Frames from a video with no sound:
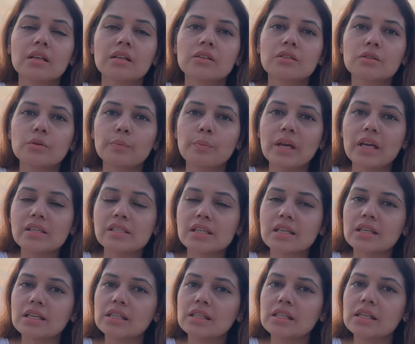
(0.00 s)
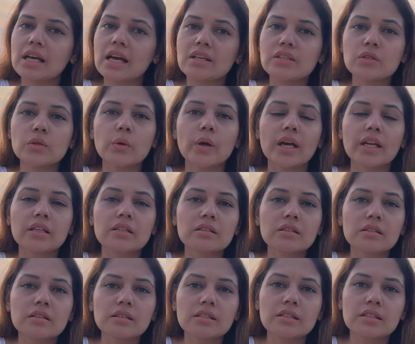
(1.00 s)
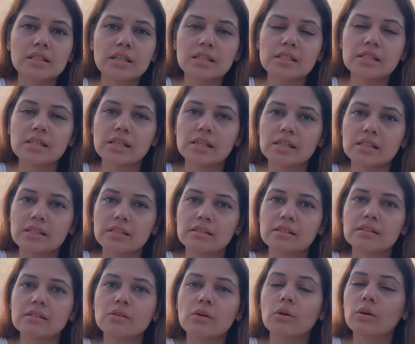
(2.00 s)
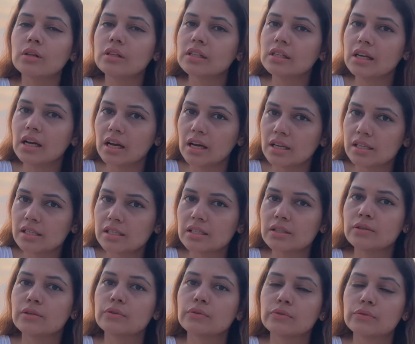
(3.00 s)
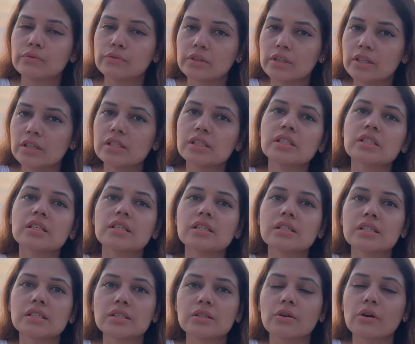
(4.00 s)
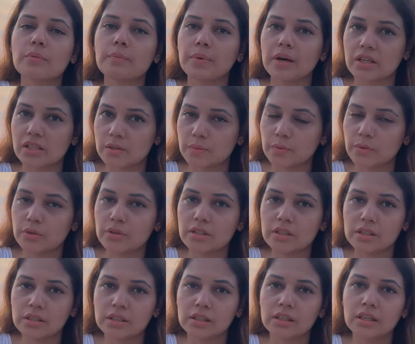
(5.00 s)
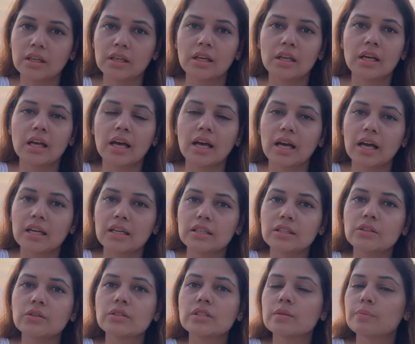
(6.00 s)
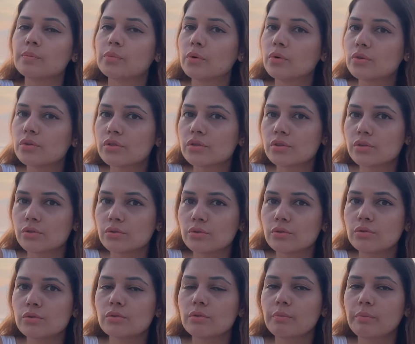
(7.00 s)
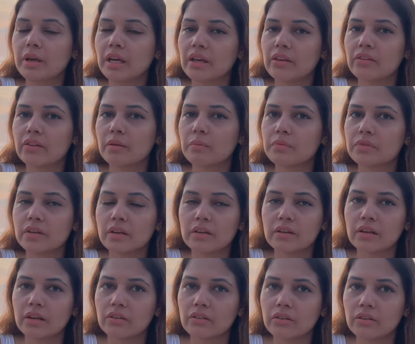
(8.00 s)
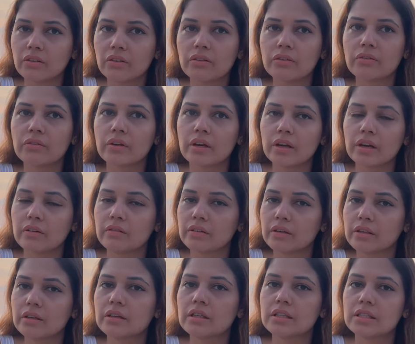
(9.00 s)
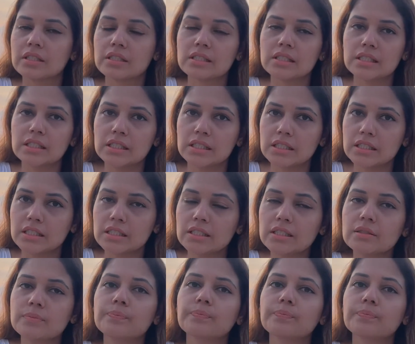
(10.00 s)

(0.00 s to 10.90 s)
So basically, as you enter the test center, all they ask first is your passport, and you're supposed to make some signatures wherever it is needed.